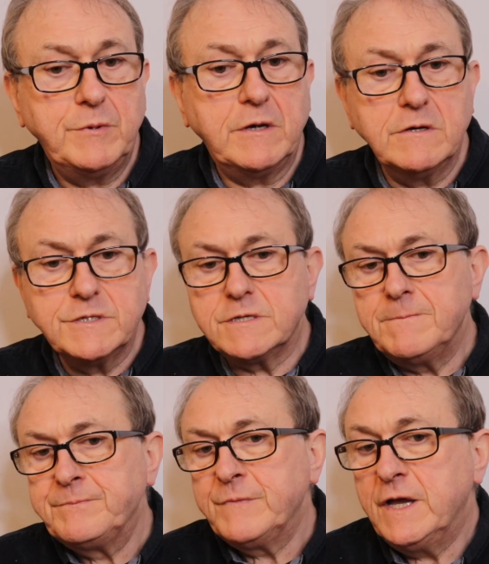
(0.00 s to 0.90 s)
Because
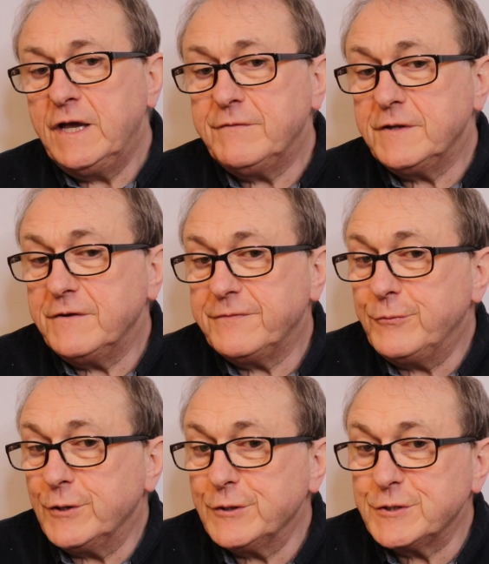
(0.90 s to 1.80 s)
even if
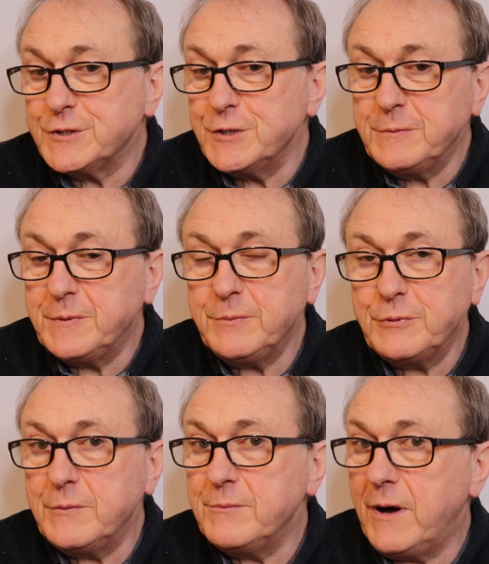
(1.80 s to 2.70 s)
one or two
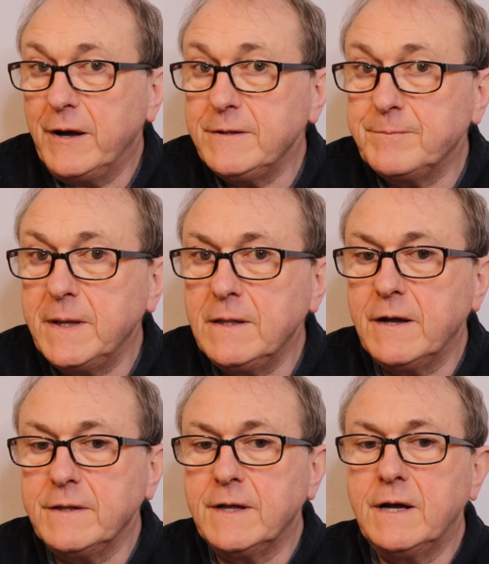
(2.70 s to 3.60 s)
people might be
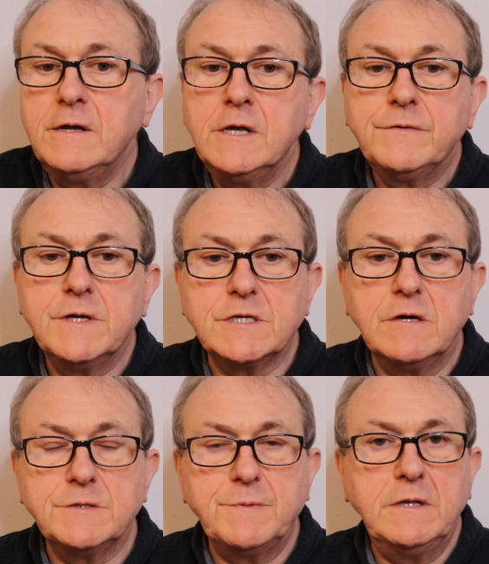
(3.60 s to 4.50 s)
like that, there's
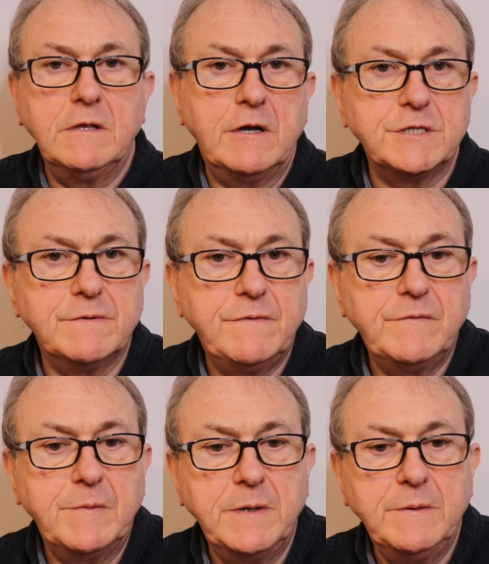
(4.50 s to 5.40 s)
going to be lots of
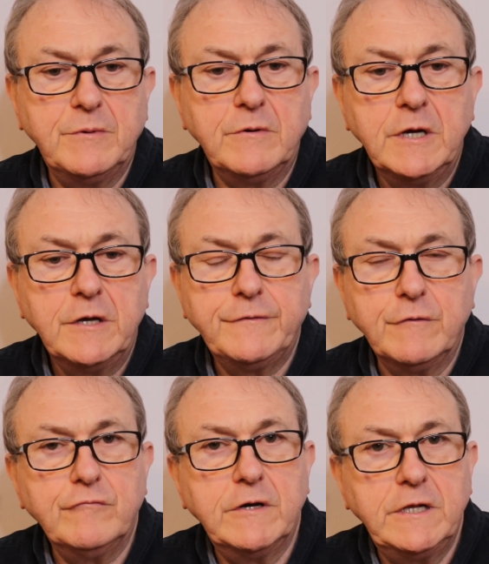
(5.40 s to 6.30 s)
other people
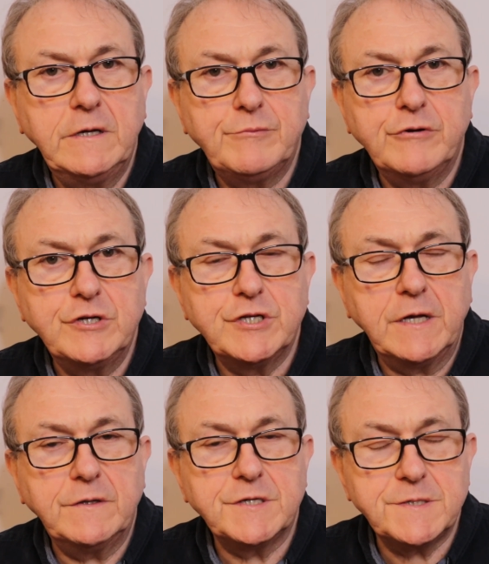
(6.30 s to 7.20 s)
that really
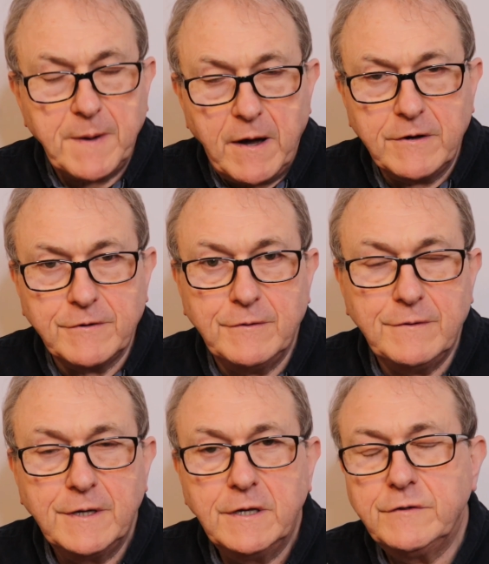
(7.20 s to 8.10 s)
appreciate the
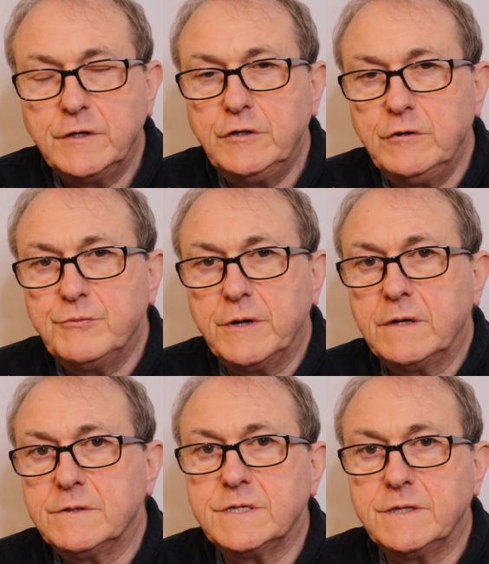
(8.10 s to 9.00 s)
sparkle that you
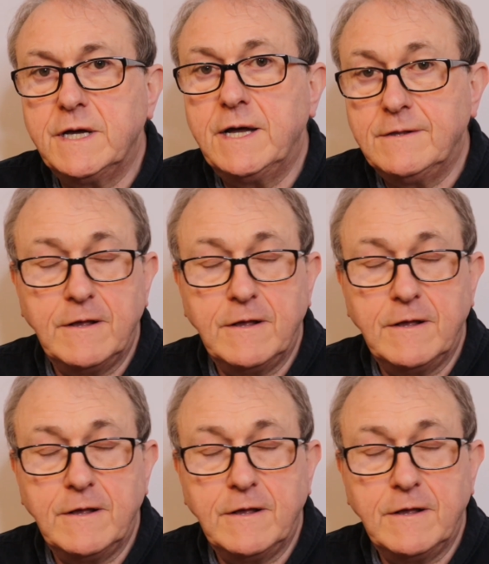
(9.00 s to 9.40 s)
bring to their